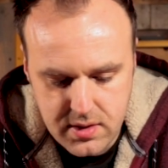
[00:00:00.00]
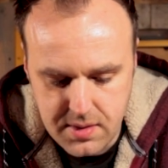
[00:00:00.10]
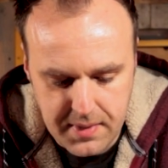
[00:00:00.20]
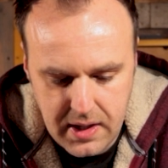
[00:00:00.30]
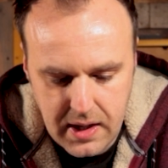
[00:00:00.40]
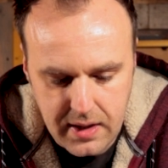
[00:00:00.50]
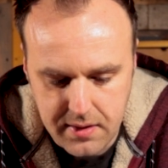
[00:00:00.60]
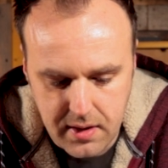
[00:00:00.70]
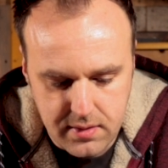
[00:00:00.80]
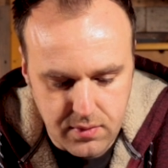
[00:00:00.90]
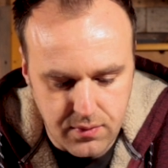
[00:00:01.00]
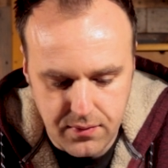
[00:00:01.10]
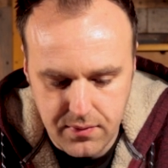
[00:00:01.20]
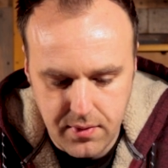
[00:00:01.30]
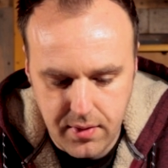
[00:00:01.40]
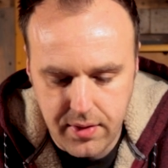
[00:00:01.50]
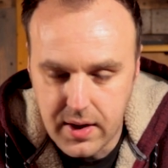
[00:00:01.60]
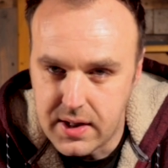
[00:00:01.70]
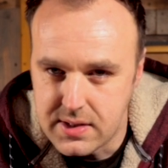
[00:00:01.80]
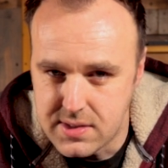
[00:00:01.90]
to me, I don't
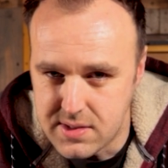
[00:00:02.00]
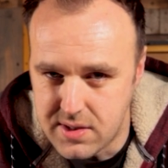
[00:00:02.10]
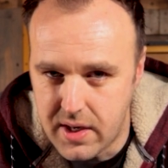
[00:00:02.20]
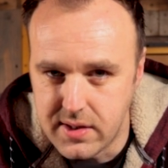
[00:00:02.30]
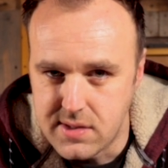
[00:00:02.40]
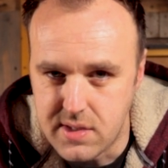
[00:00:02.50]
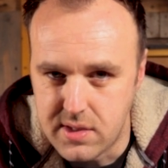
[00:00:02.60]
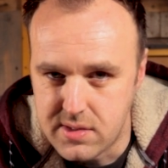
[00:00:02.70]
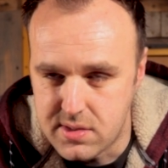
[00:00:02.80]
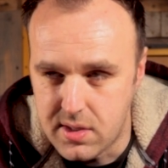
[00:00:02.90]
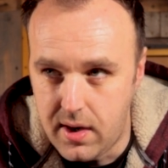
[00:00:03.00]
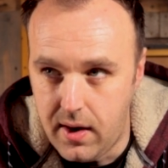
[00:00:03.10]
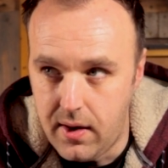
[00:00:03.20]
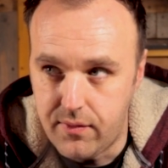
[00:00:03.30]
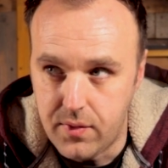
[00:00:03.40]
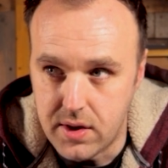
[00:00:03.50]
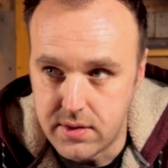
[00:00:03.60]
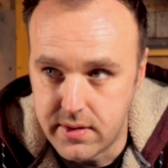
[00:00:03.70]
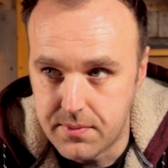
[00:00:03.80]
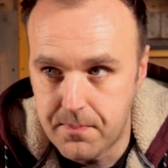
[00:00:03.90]
think it's as nice as if we
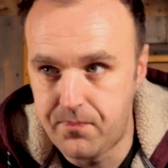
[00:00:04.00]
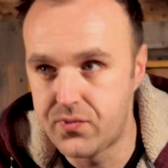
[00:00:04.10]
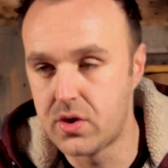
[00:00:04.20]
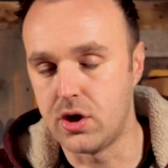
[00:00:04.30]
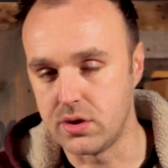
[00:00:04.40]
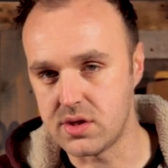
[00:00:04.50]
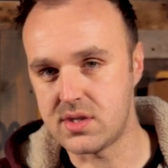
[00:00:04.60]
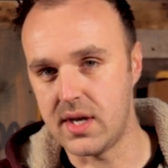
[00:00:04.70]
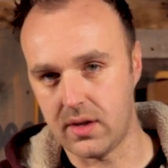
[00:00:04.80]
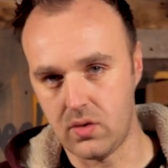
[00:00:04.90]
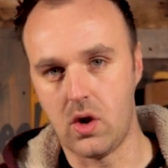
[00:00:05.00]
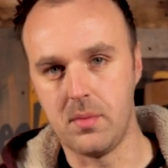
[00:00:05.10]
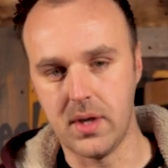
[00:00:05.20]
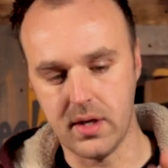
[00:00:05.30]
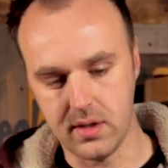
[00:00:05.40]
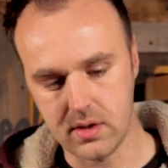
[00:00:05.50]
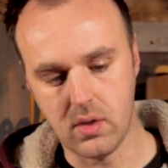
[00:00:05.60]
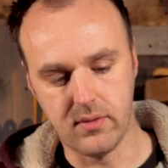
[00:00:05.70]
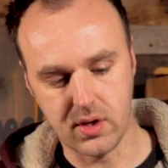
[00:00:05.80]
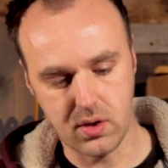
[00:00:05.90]
had cooked the steak normally
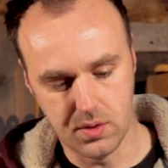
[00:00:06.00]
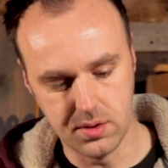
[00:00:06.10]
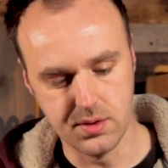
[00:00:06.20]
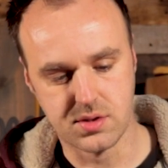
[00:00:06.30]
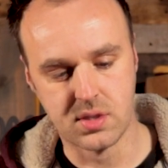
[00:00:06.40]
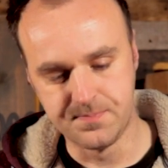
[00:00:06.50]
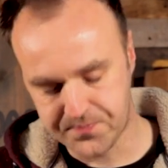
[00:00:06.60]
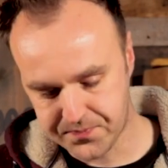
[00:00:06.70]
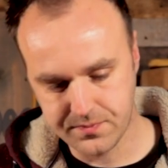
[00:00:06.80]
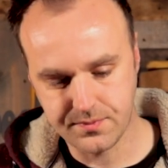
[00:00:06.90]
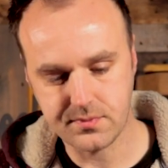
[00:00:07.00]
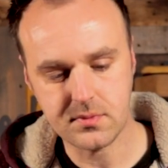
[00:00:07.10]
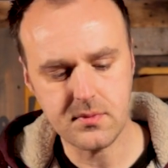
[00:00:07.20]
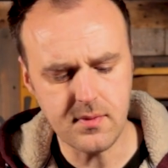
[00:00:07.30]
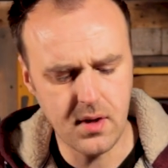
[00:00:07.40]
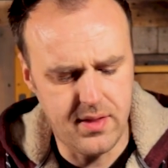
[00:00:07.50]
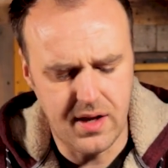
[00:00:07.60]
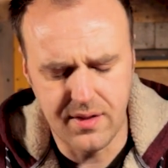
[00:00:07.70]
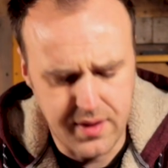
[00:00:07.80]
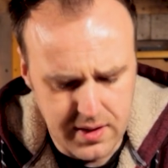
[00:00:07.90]
over the coals,
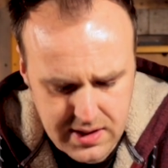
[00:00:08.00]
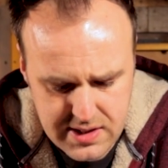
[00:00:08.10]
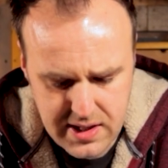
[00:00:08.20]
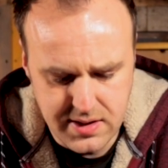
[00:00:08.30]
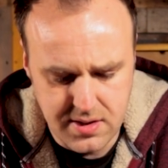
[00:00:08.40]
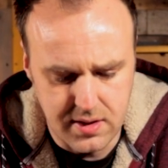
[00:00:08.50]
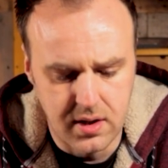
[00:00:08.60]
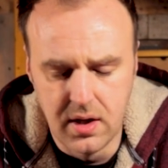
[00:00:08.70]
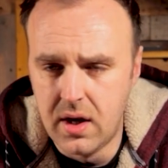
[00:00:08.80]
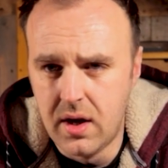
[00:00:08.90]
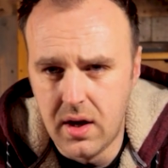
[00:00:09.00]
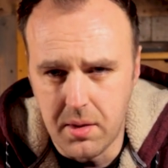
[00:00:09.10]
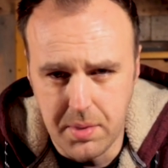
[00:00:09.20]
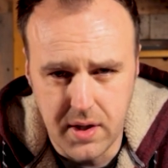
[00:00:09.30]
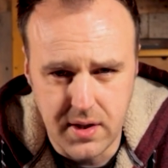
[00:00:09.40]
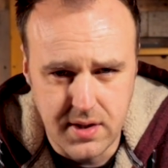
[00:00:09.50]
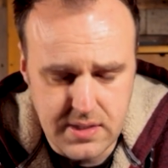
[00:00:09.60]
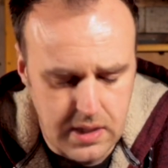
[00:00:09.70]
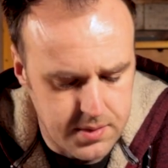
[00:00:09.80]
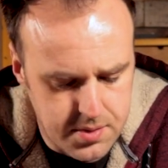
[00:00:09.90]
then thinly sliced it and put it into a
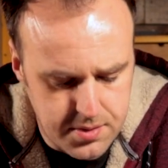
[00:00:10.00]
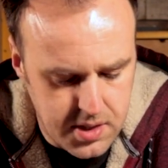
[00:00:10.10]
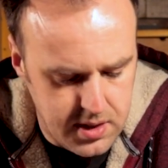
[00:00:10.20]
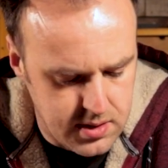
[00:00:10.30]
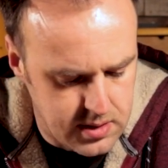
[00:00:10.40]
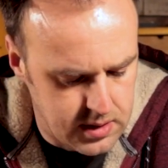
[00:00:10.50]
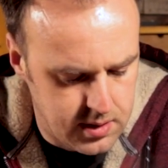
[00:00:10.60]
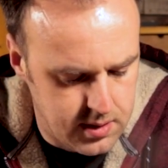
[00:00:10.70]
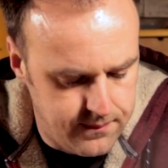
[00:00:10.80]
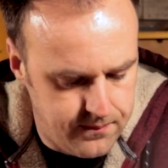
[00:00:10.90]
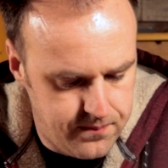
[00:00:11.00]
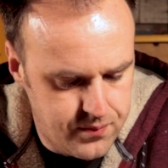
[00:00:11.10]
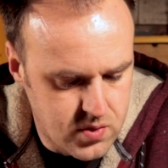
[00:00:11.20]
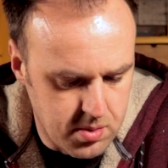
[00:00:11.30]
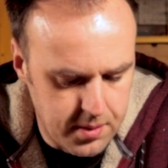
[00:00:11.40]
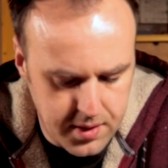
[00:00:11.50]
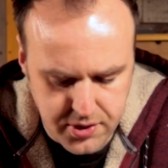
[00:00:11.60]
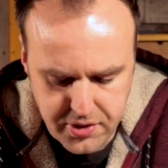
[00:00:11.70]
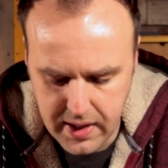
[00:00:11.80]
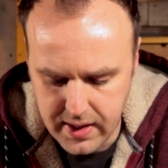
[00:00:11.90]
sandwich with cheese. So maybe we
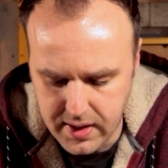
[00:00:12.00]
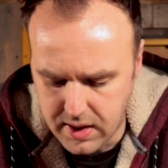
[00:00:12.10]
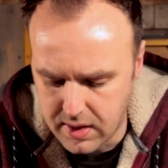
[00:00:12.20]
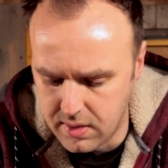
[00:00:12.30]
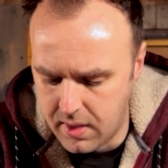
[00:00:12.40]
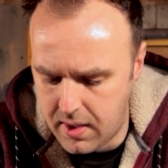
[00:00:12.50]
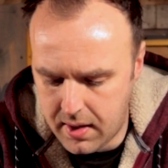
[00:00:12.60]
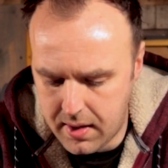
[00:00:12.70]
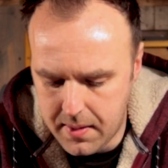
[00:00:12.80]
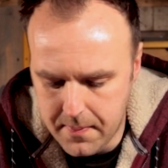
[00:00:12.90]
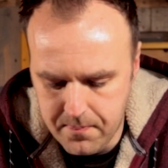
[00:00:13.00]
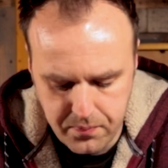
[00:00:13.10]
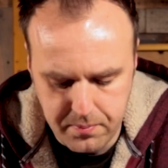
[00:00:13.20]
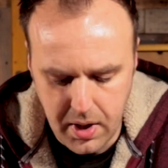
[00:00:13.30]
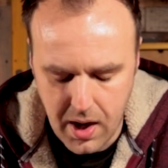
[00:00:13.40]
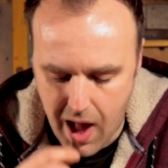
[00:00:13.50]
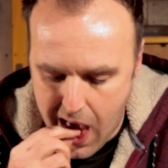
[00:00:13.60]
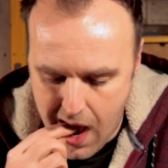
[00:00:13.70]
need to try that again, but